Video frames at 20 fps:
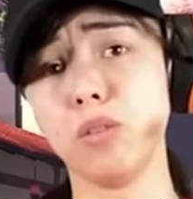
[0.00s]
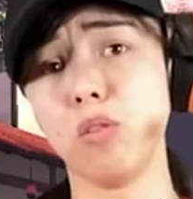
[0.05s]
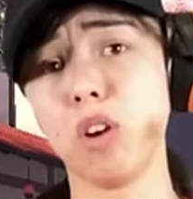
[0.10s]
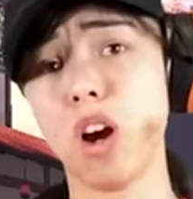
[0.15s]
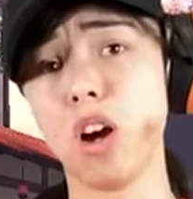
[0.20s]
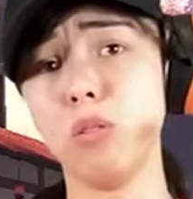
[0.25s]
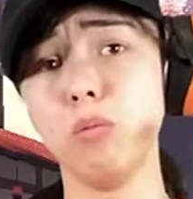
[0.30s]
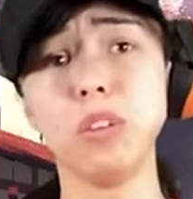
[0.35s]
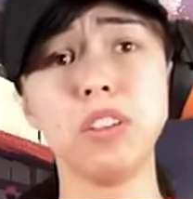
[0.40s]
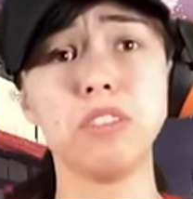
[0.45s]

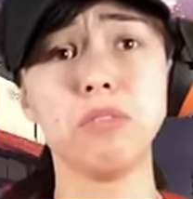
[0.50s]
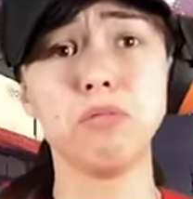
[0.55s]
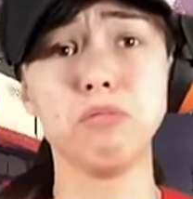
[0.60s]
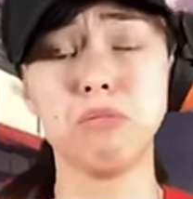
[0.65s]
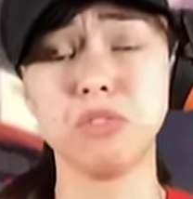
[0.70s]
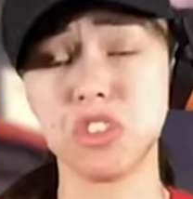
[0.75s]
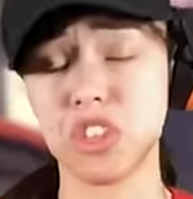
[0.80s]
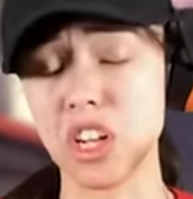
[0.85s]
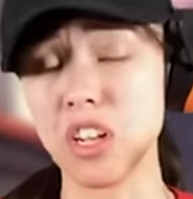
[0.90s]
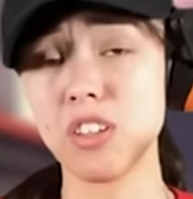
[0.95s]
wrong with
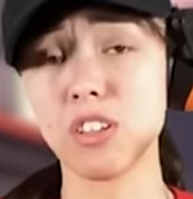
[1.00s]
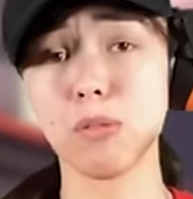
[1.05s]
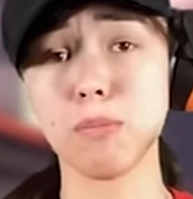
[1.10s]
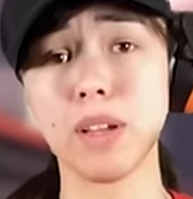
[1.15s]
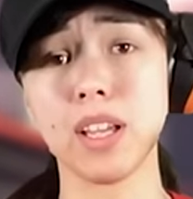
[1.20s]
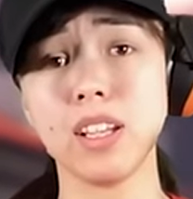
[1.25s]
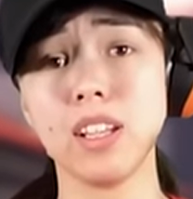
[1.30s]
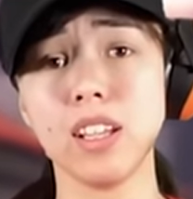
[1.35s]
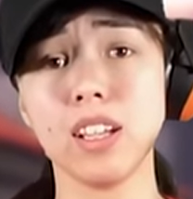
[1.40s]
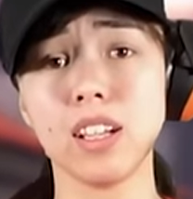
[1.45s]
gender
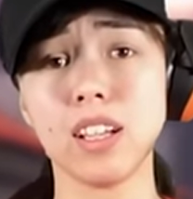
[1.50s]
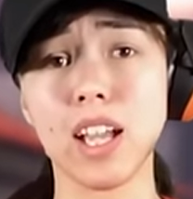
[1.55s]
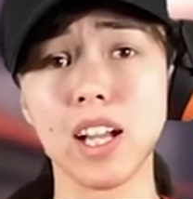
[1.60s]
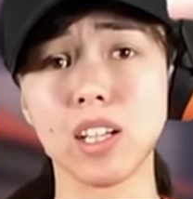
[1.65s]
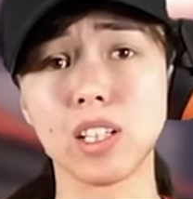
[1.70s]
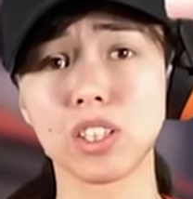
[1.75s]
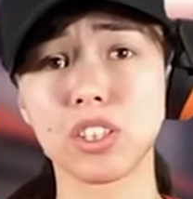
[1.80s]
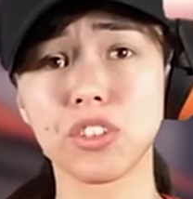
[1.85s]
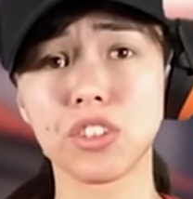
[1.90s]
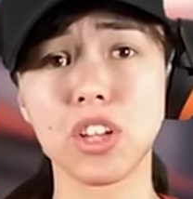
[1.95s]
bending a
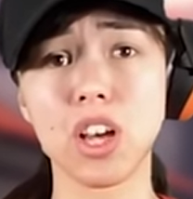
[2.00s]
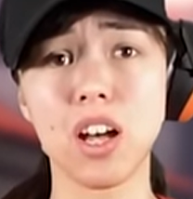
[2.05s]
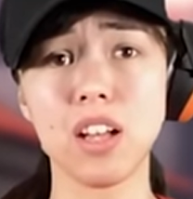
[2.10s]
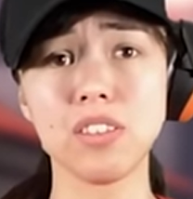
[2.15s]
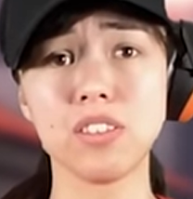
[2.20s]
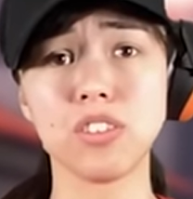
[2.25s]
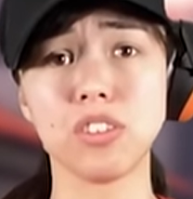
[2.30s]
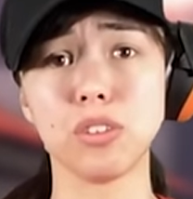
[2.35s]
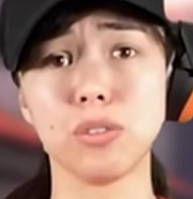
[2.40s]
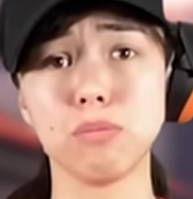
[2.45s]
character's
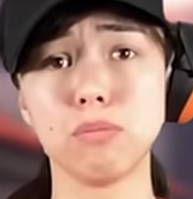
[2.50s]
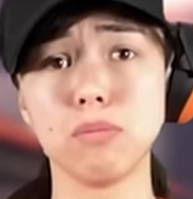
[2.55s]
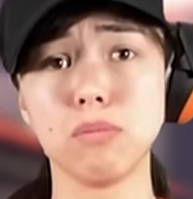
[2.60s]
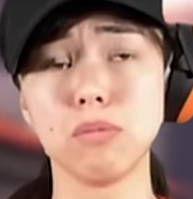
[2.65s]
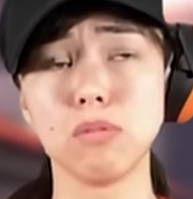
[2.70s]
costume.